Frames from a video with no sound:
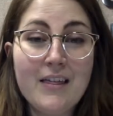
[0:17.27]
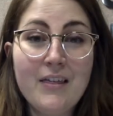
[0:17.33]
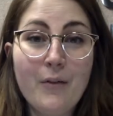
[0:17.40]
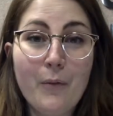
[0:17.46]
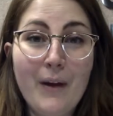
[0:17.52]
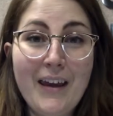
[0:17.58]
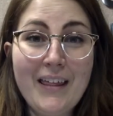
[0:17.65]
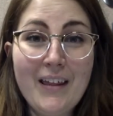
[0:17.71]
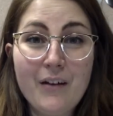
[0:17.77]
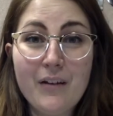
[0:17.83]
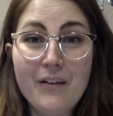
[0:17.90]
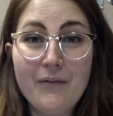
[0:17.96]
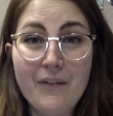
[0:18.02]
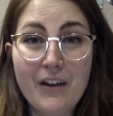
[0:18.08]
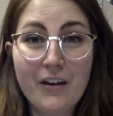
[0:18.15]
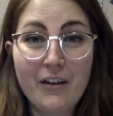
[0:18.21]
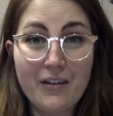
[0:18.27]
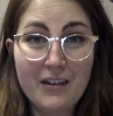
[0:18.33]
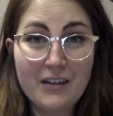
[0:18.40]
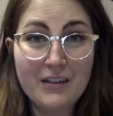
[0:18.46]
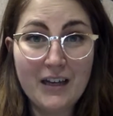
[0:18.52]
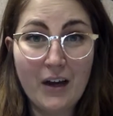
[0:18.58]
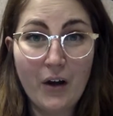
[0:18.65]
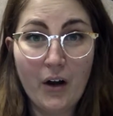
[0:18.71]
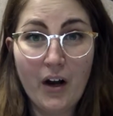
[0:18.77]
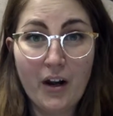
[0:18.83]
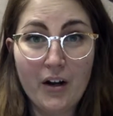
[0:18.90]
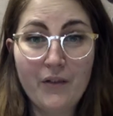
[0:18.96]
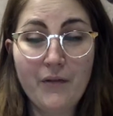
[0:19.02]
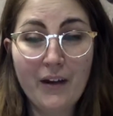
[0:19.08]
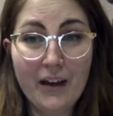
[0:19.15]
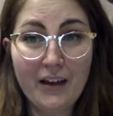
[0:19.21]
The way that we figured this out
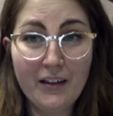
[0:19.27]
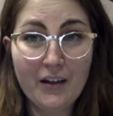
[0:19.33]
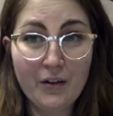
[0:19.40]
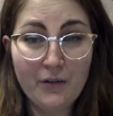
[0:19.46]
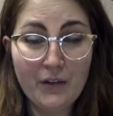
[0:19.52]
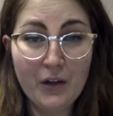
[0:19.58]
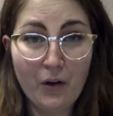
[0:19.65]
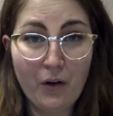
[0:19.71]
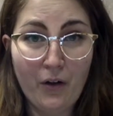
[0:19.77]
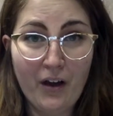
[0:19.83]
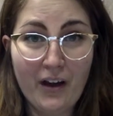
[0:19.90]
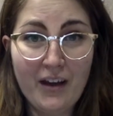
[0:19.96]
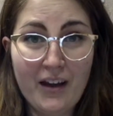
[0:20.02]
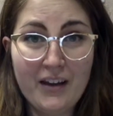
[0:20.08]
on a violin or viola